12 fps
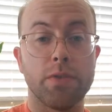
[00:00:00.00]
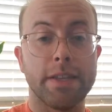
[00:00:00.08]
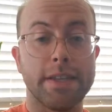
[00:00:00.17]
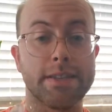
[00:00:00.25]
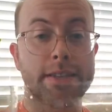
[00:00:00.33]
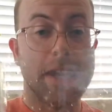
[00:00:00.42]

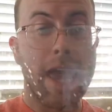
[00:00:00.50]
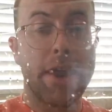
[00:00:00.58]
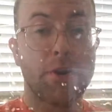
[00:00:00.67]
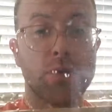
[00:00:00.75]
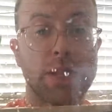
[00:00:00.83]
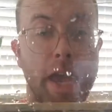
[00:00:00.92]
this
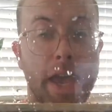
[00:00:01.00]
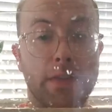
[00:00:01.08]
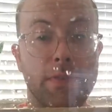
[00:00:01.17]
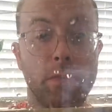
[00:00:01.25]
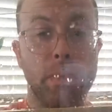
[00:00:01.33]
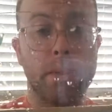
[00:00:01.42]
nano tank
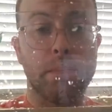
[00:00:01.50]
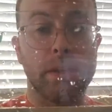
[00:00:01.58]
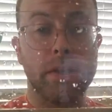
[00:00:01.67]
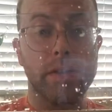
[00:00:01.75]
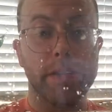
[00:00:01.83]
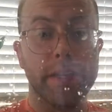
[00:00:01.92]
that we were
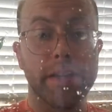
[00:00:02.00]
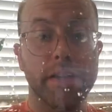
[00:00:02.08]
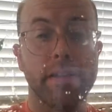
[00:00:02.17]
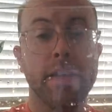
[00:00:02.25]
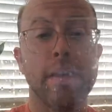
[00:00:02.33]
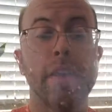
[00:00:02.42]
building.
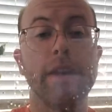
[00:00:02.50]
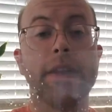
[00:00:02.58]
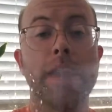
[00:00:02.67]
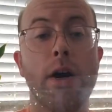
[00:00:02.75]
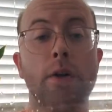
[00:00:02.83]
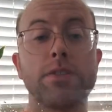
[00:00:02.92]

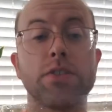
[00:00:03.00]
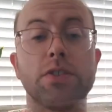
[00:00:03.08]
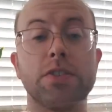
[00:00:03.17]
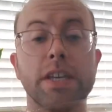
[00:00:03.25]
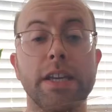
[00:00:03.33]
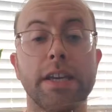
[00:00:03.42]
Now as you
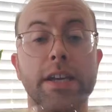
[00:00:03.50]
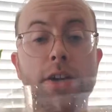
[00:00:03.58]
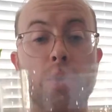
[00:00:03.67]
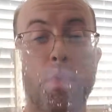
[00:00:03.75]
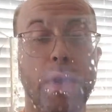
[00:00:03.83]
see here,